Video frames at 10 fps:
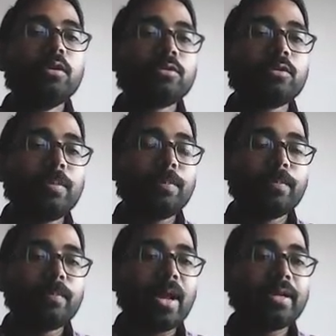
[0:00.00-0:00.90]
So the
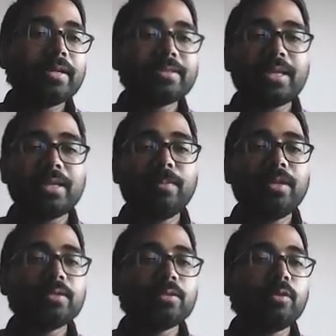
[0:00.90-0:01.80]
matrix
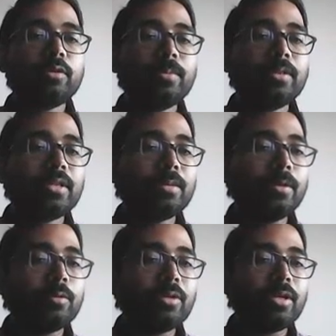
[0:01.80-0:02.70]
AB is going to be 3
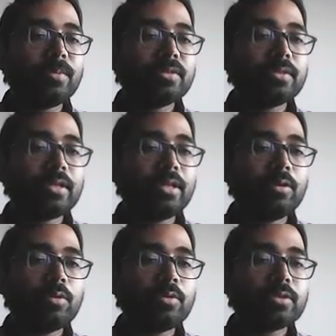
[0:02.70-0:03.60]
by 2. That means 3
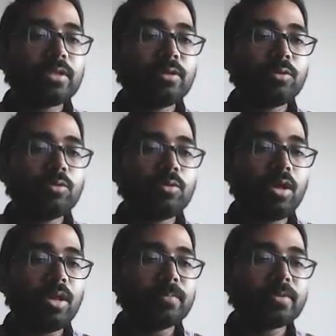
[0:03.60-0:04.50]
rows and 2
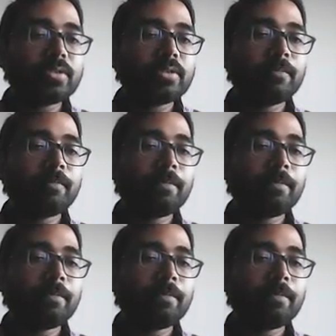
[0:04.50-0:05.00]
columns.